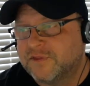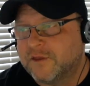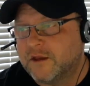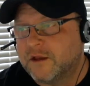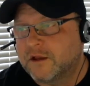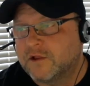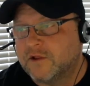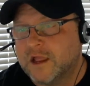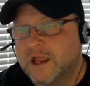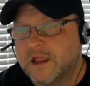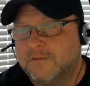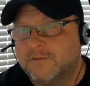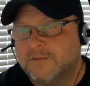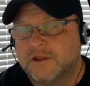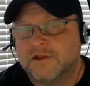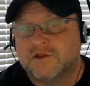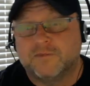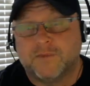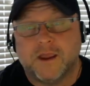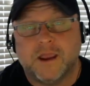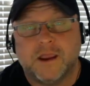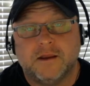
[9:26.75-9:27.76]
claim
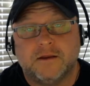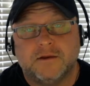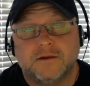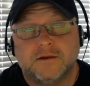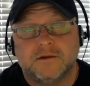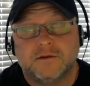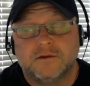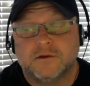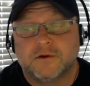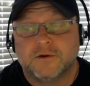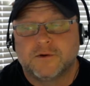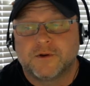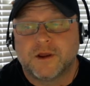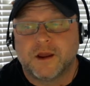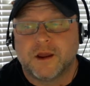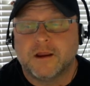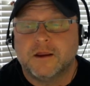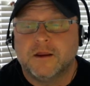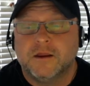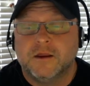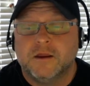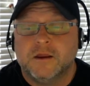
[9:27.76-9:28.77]
gets paid.
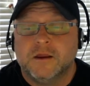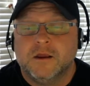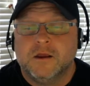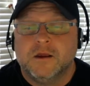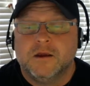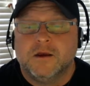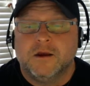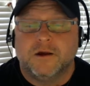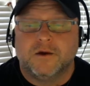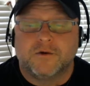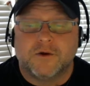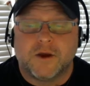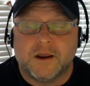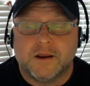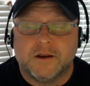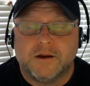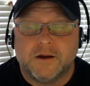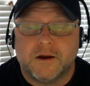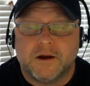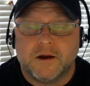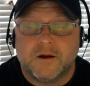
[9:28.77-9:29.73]
Okay, all right.